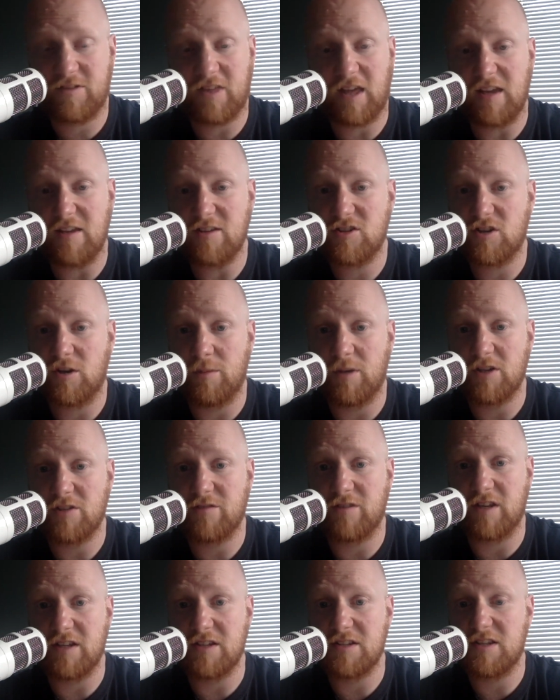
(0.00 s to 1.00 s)
thanks so
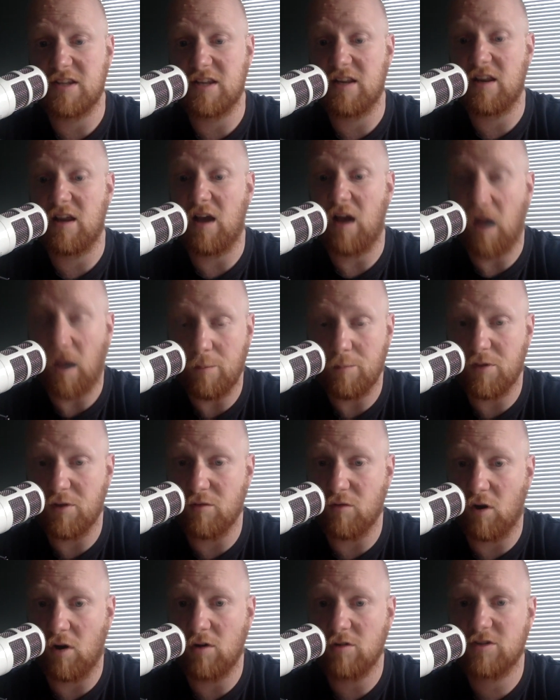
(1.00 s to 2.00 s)
much for listening. Up
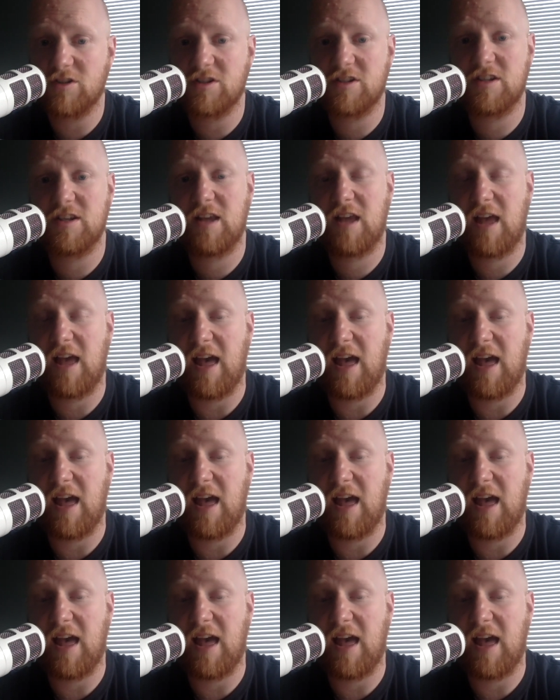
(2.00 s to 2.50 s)
the Rocks,